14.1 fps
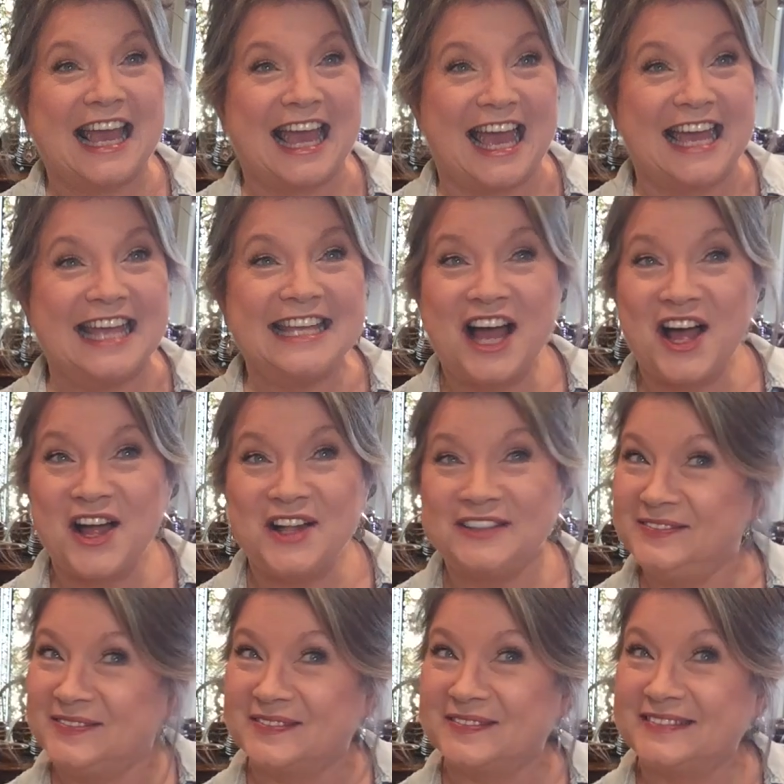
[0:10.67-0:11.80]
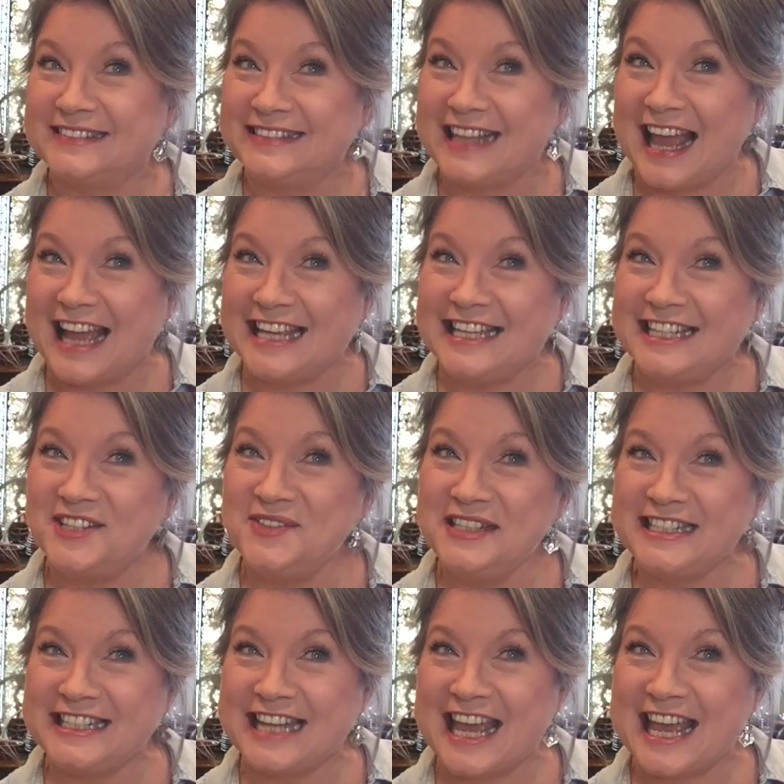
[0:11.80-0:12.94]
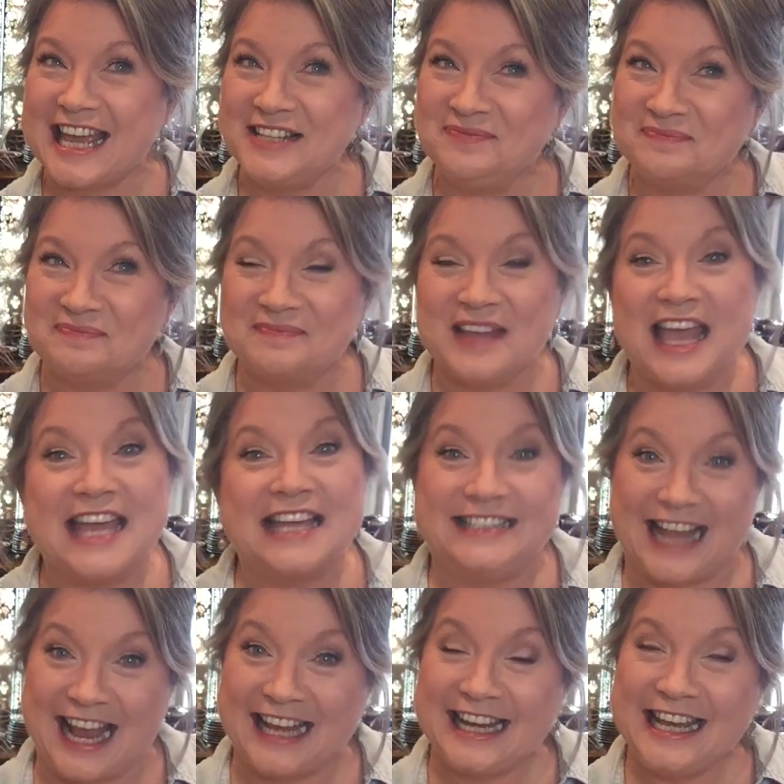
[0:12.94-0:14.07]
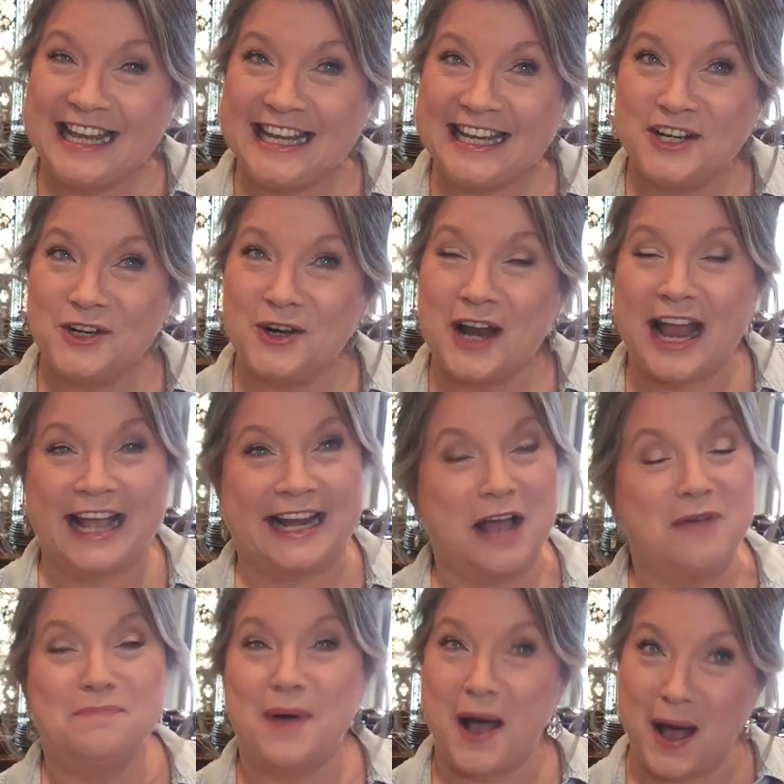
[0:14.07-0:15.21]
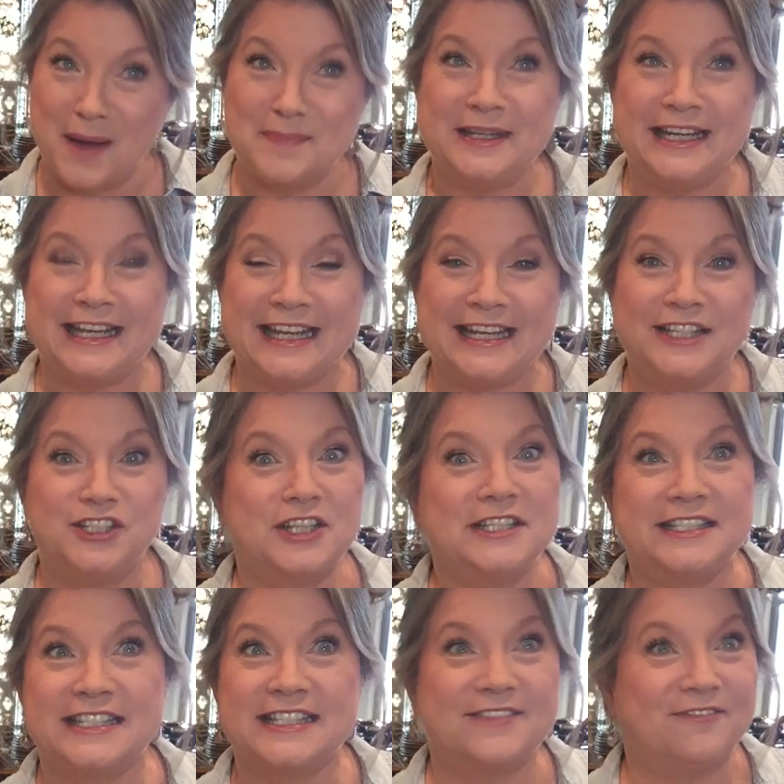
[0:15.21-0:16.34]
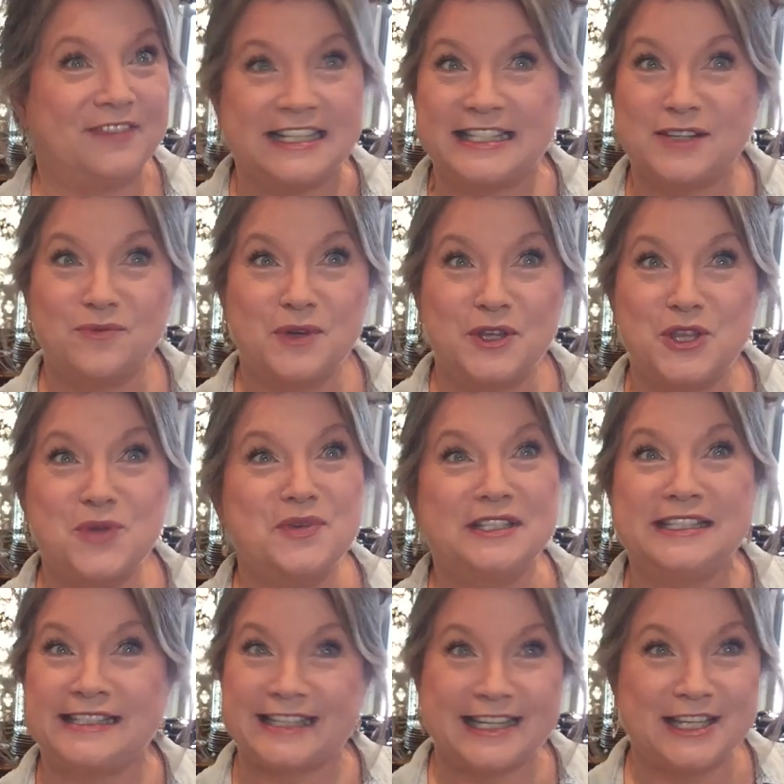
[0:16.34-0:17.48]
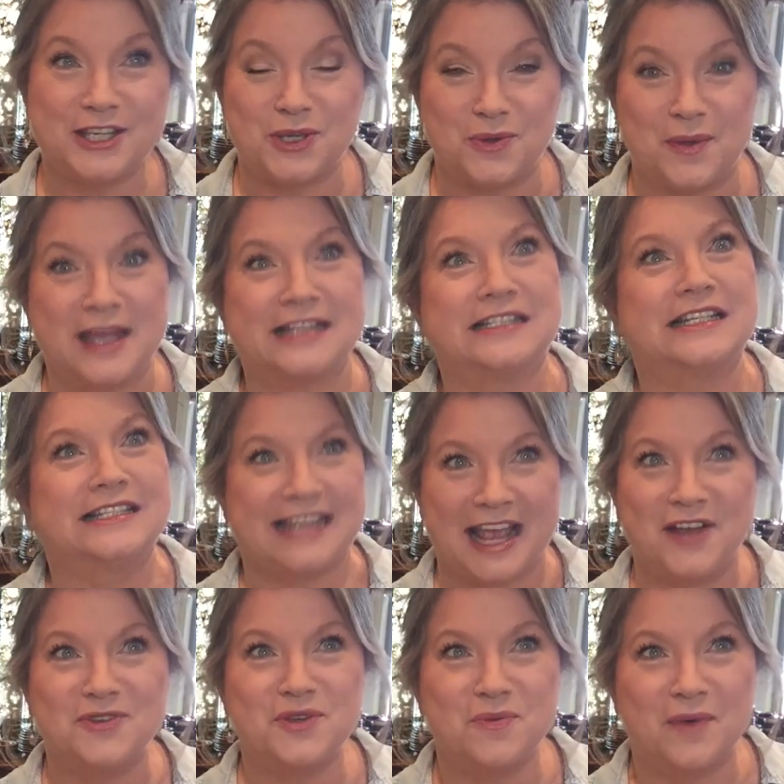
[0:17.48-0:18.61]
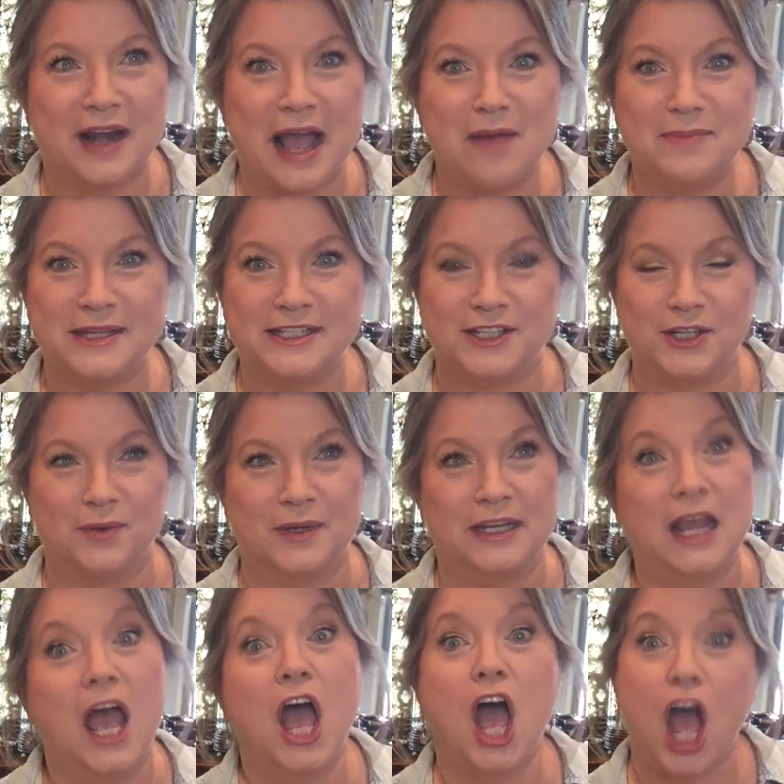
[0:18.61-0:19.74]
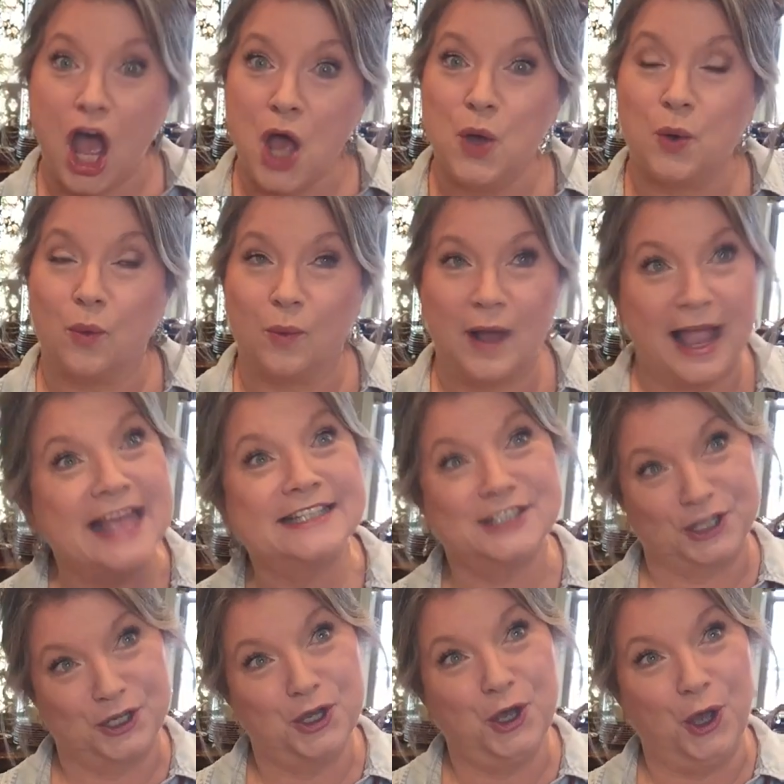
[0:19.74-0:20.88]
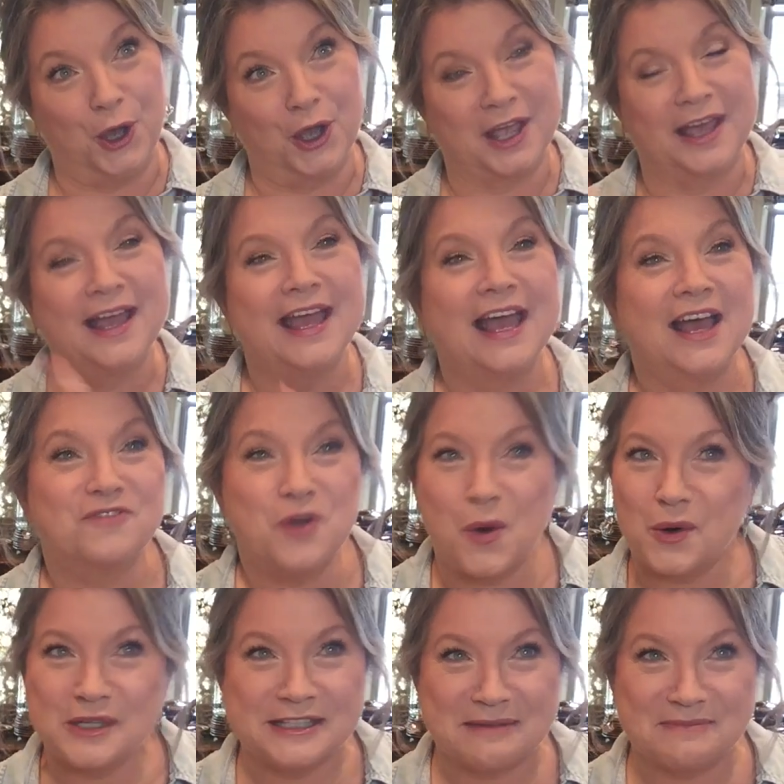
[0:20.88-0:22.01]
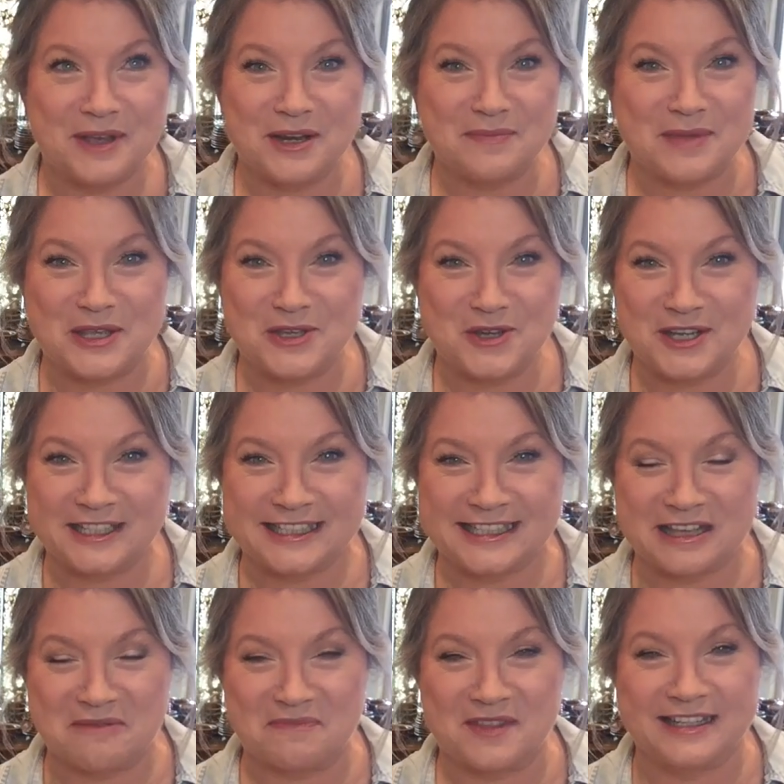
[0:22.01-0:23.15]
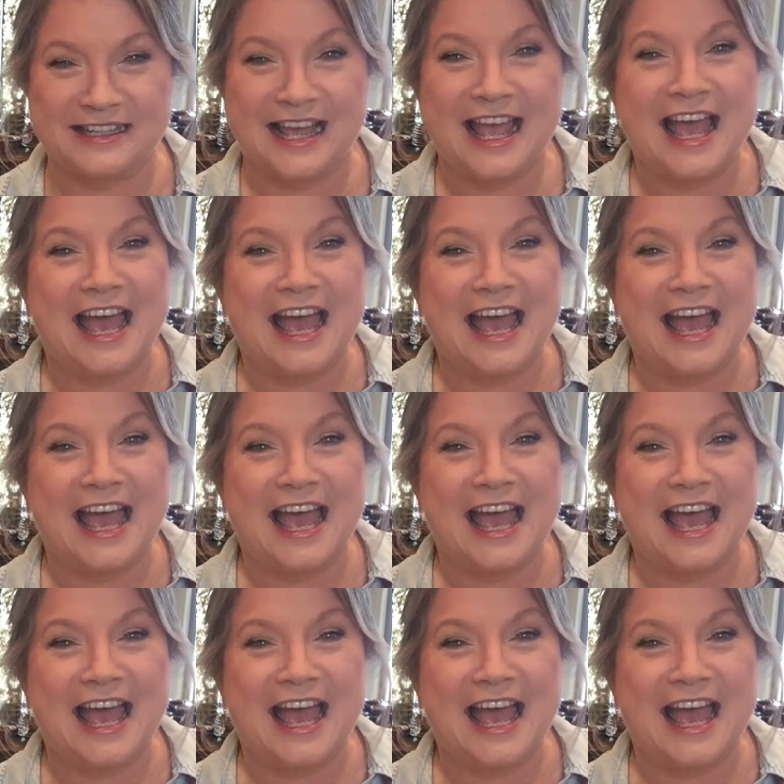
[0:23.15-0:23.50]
Hey y'all, how you doing today? Danna here, and I'm popping in just to visit with you and see you and to tell you what I've been doing. Oh, and to cook. Of course, I'm going to be cooking something,